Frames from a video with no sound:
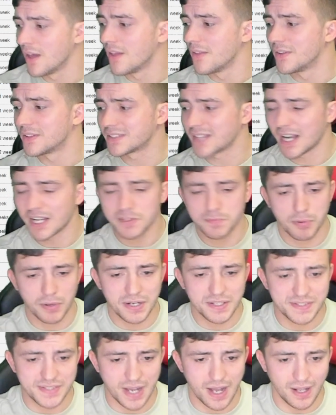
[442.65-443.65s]
This guy's pretty
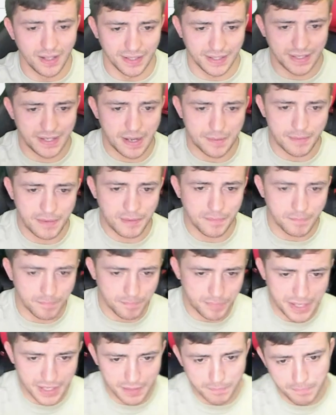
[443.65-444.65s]
solid. I mean,
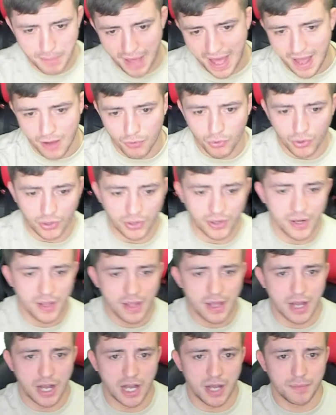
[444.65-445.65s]
big power,
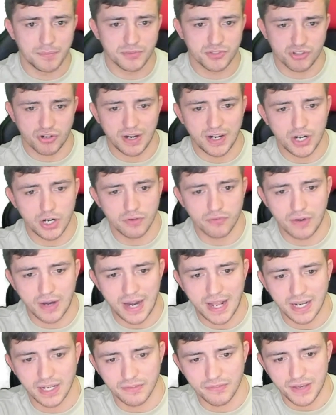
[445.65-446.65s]
trained over at
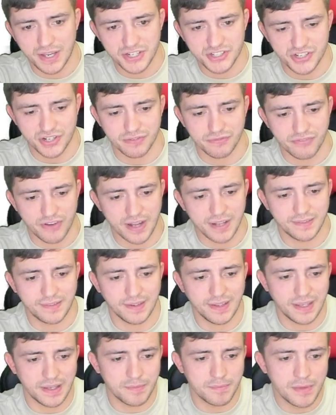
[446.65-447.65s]
Elevation Fight
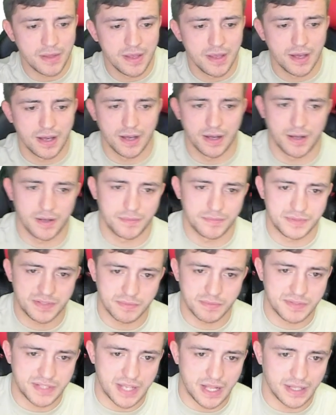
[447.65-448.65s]
Team. Some
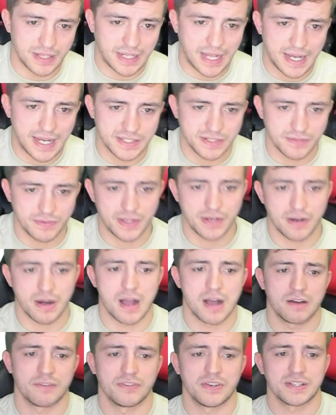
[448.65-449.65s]
solid guys over there,
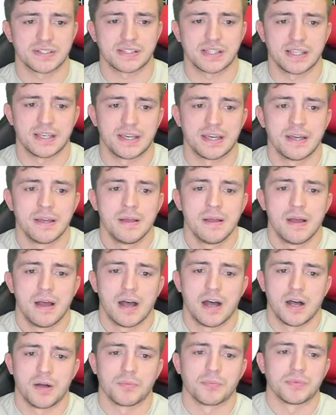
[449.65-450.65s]
obviously.
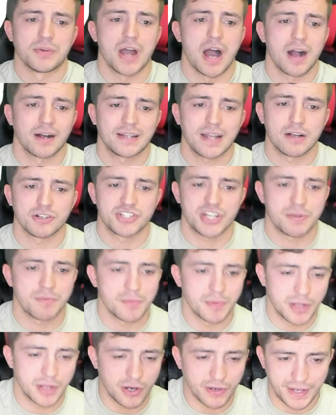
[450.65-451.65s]
Knocked out Jamie
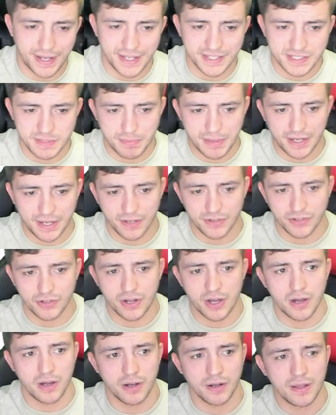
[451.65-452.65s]
Mullarkey as a big
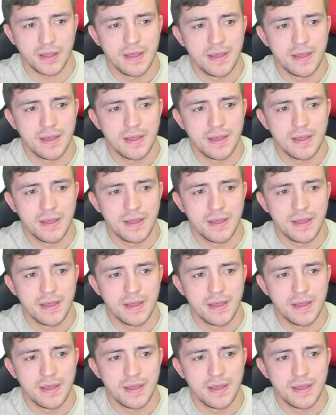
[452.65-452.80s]
underdog.